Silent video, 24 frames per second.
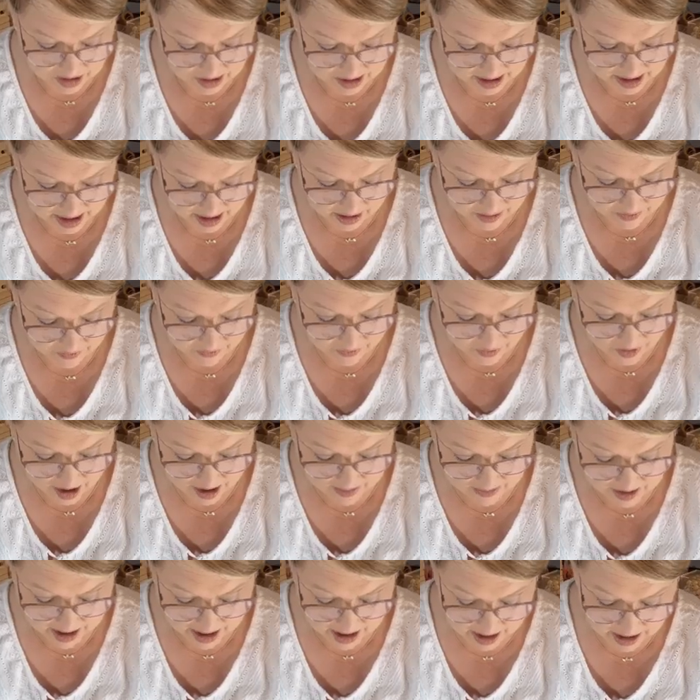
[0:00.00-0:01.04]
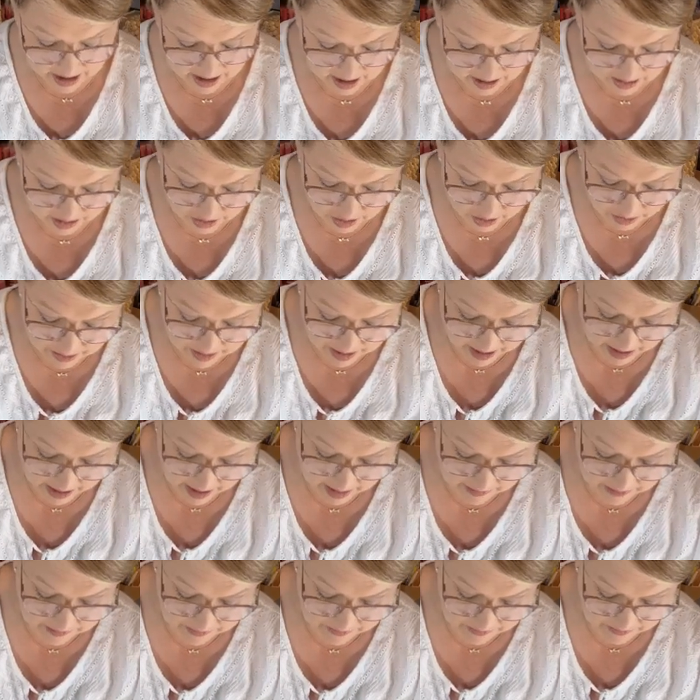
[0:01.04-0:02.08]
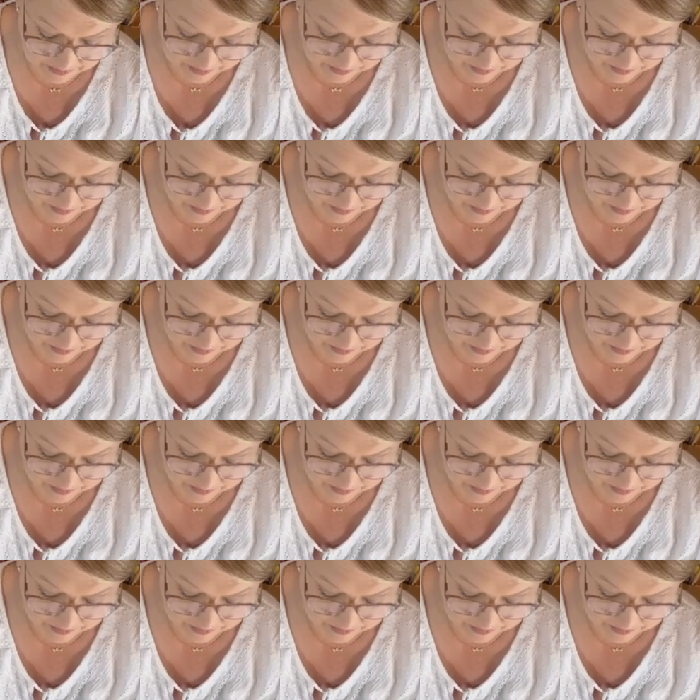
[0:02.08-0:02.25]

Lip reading: Just kind of frame that in a little bit.